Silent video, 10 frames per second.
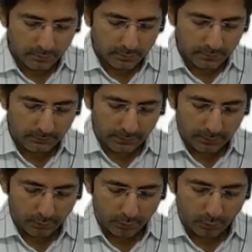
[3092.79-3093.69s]
See, we
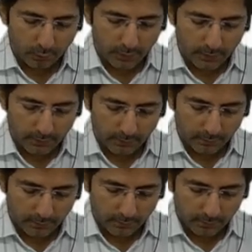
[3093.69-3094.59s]
have got
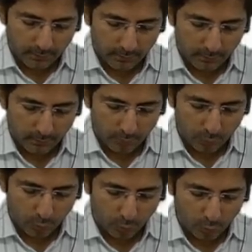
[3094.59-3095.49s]
1,
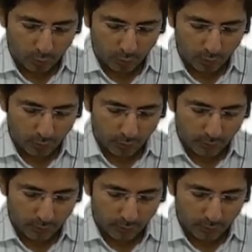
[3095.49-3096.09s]
2,